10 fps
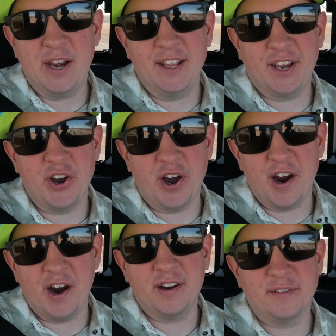in the
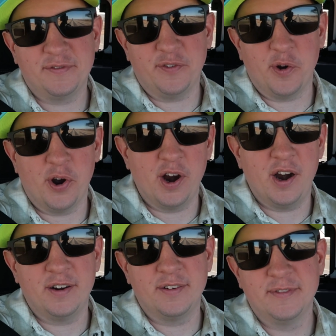car
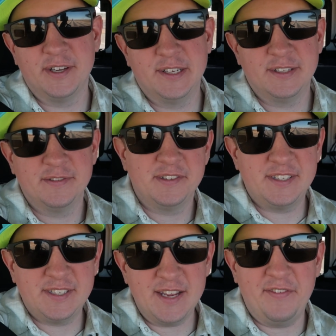for
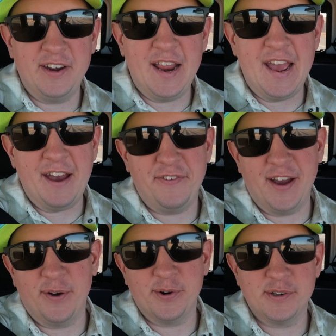7.5
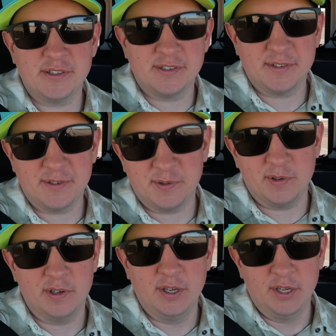hours.
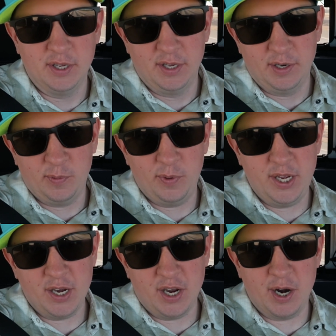
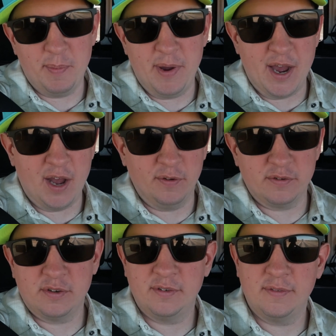We are
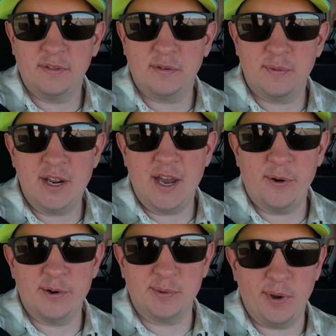about 3
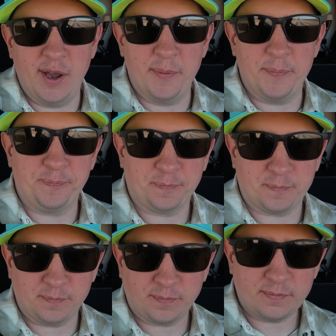hours away.
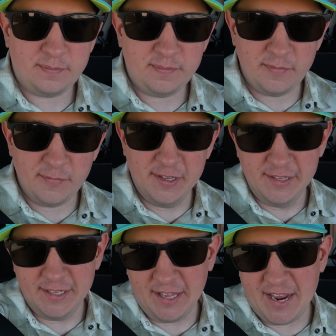
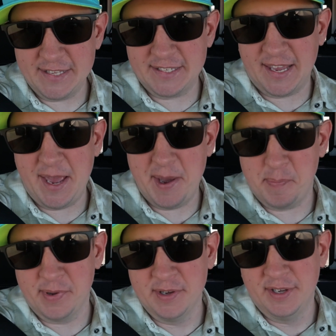The landscape
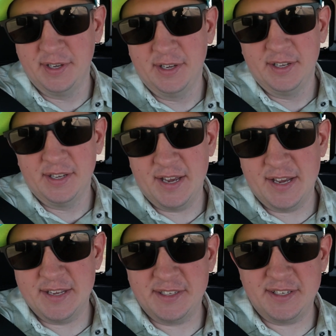
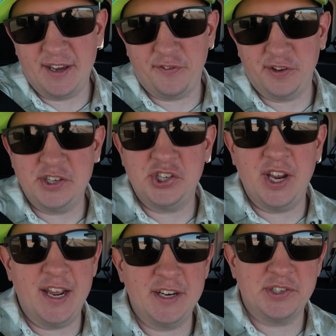has definitely
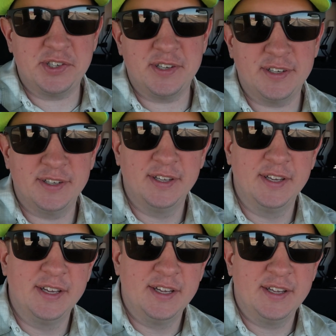changed.
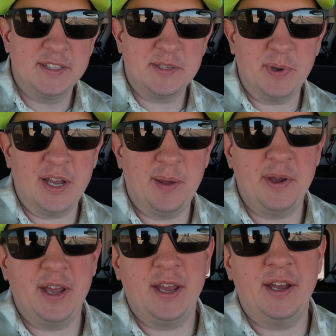It's becoming